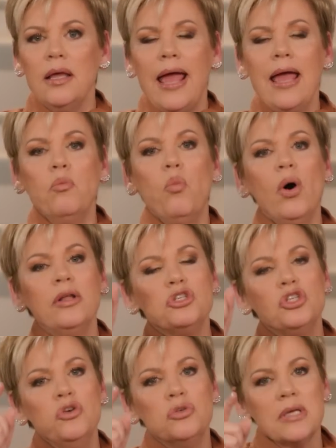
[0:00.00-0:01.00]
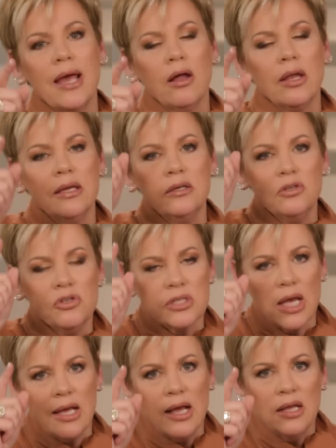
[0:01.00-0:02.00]
And once you tell it, you
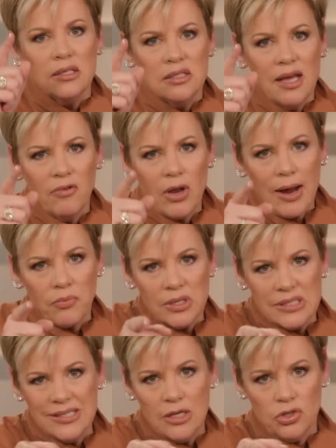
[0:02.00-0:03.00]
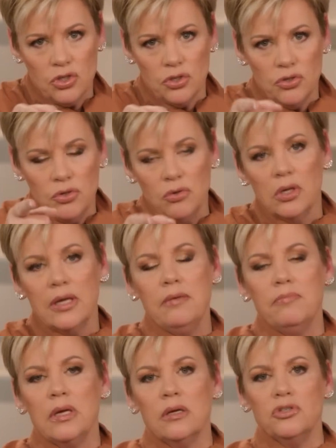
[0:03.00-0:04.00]
say, devil, I resist you. You leave
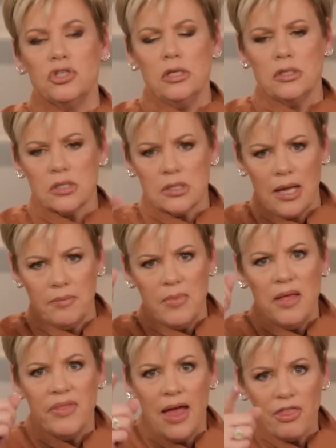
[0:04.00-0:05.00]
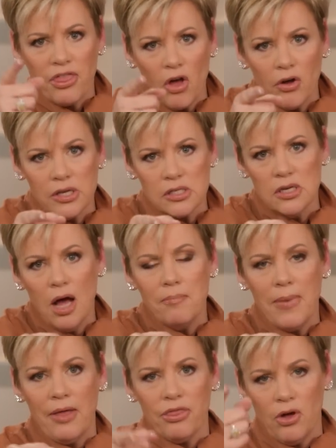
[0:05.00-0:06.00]
me in Jesus' name. That thought is not
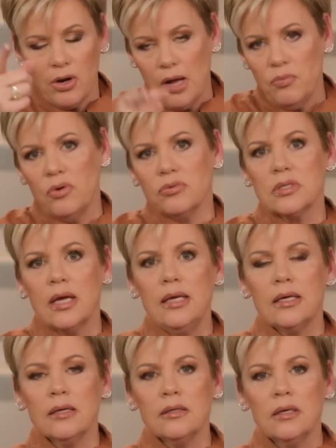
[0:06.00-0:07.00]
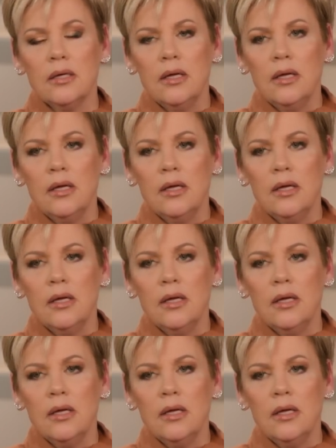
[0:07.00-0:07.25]
my thought. I won't take it.